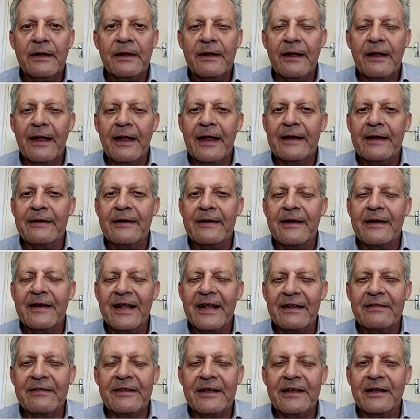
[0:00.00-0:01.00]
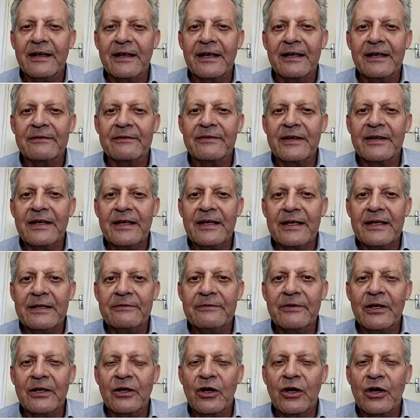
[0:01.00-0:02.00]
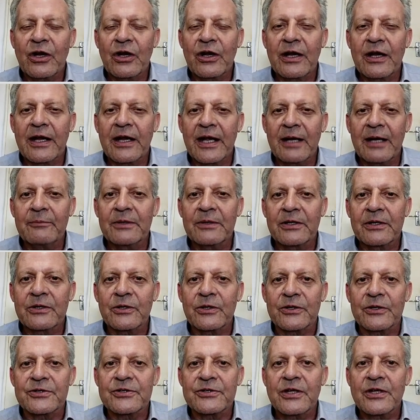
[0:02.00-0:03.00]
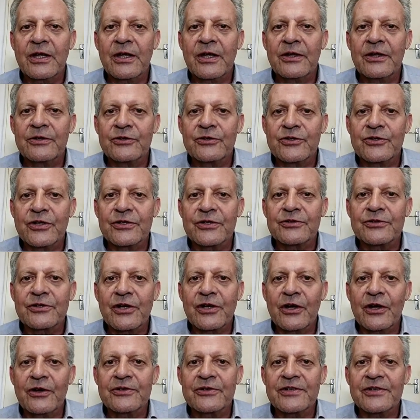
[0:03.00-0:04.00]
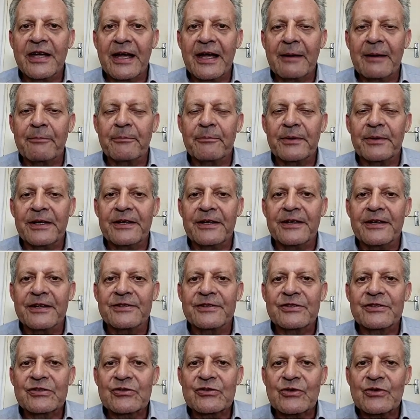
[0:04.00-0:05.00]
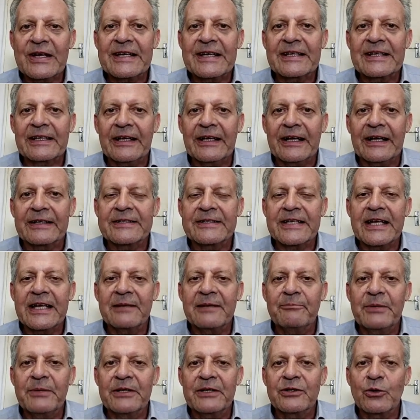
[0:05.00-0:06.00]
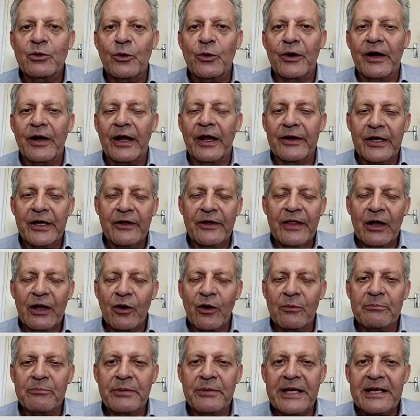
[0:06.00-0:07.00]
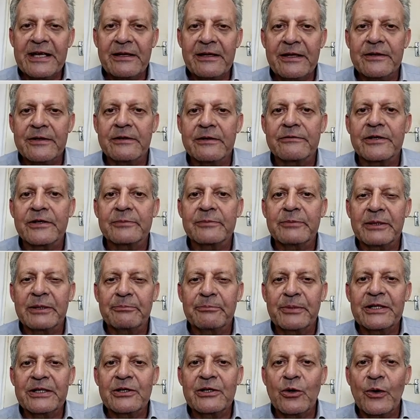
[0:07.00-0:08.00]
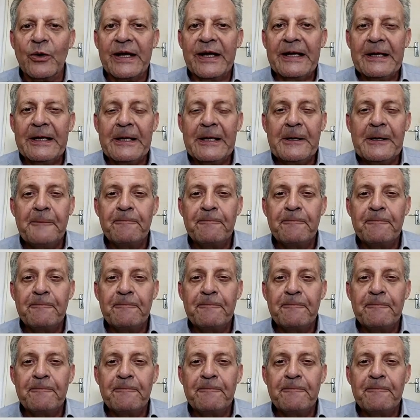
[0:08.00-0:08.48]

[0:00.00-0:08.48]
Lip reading: and nothing I've ever come across just goes up in a straight line. Take Bitcoin. I know they're completely different, but Bitcoin,